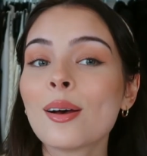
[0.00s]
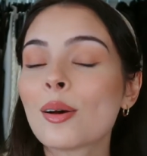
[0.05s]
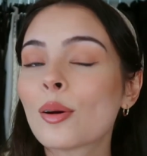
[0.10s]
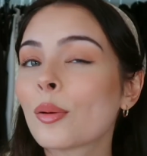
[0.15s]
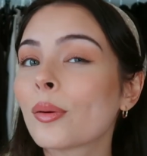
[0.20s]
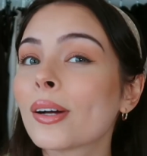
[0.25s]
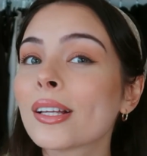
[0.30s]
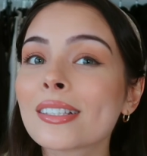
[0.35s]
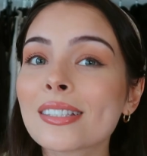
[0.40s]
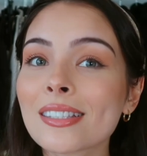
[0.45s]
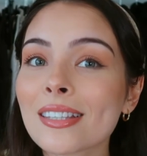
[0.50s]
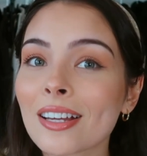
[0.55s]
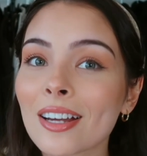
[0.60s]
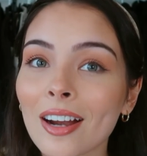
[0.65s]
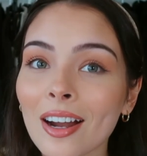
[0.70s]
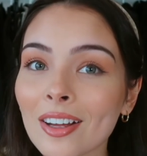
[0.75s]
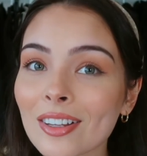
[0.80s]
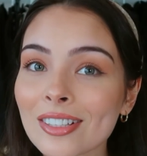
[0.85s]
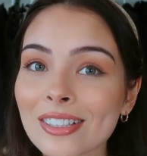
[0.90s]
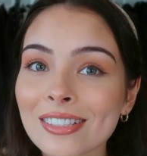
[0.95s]
What's
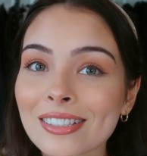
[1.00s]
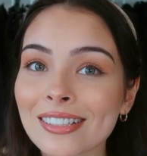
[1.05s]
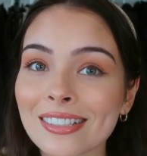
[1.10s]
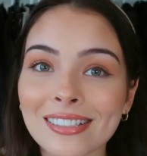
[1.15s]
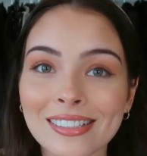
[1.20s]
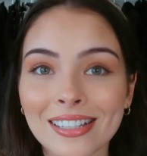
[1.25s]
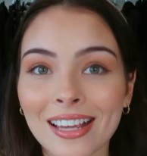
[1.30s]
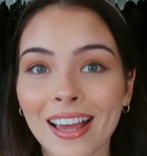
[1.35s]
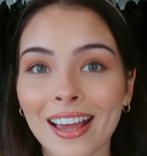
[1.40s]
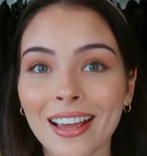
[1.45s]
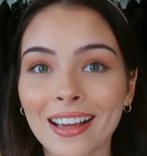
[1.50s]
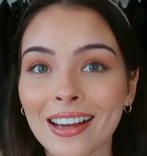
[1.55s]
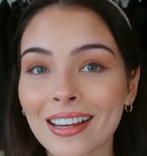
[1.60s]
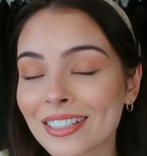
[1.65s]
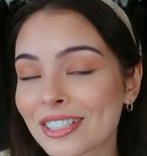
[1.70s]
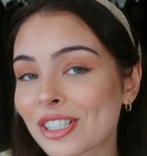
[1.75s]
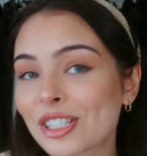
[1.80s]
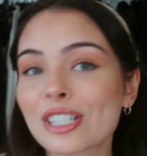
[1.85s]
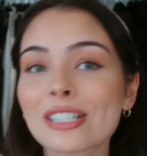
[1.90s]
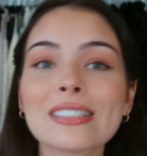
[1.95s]
there else to say?
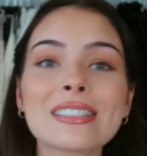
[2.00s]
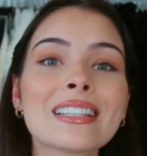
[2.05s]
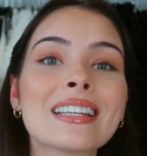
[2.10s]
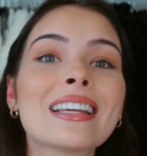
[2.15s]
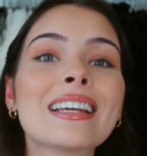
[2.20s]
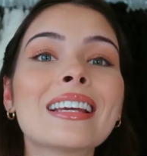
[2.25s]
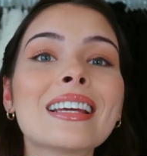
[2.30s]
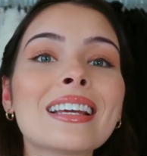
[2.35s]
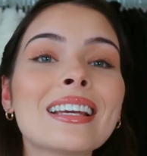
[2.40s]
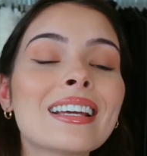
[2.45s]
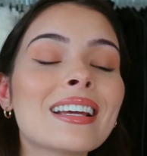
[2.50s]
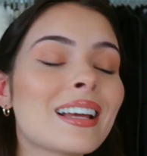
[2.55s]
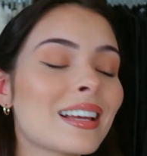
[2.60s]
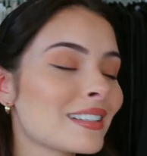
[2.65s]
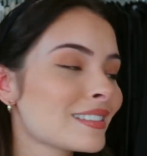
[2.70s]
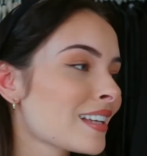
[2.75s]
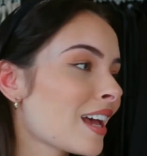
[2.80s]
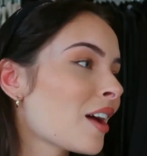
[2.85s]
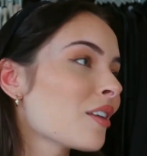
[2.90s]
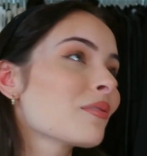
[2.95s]
A GT
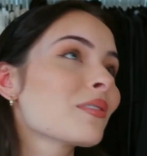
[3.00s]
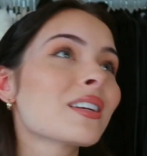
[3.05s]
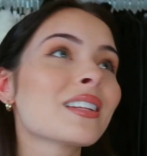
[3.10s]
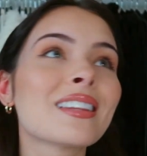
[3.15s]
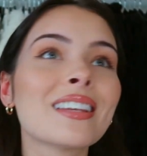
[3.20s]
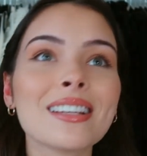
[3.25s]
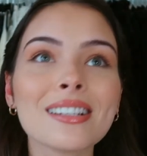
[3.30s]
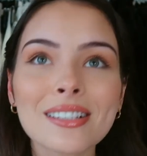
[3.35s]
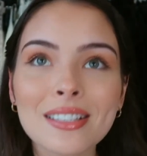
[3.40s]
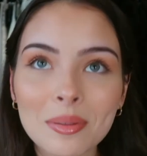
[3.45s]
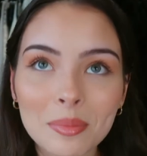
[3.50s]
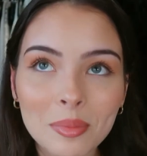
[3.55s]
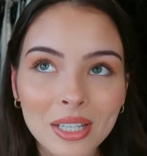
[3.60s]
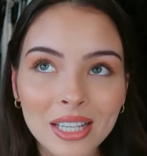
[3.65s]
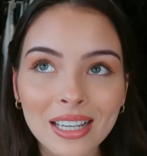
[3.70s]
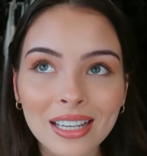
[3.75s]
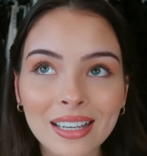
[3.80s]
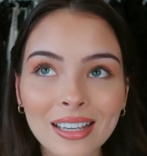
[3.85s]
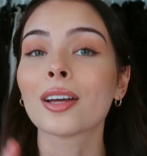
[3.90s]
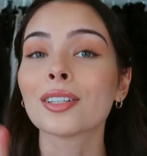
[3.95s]
is everything to
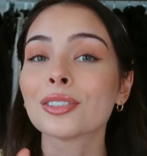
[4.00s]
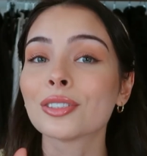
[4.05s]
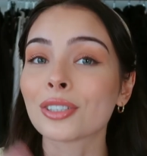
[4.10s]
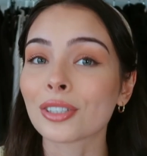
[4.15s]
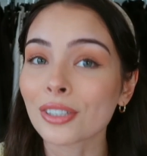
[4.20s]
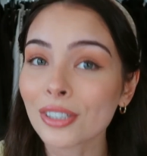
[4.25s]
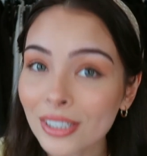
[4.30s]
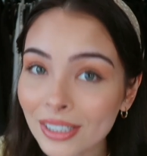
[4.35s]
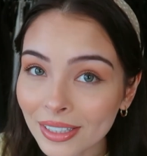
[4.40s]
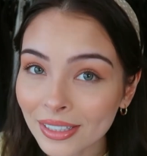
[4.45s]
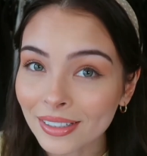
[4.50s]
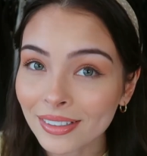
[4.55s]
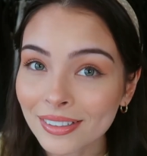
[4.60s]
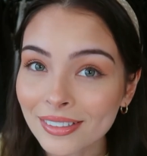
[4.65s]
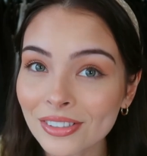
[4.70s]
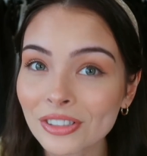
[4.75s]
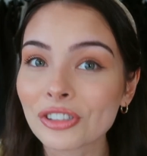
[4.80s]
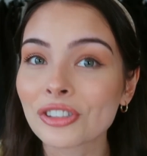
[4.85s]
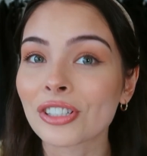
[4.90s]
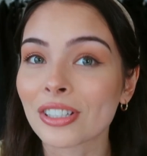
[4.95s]
me. A dirty
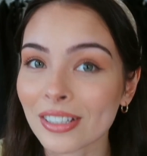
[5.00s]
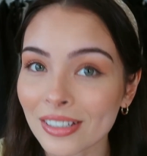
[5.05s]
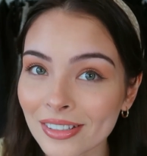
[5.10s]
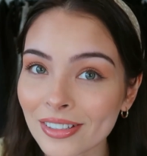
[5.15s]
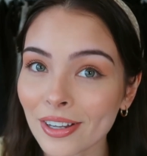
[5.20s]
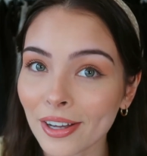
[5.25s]
gin and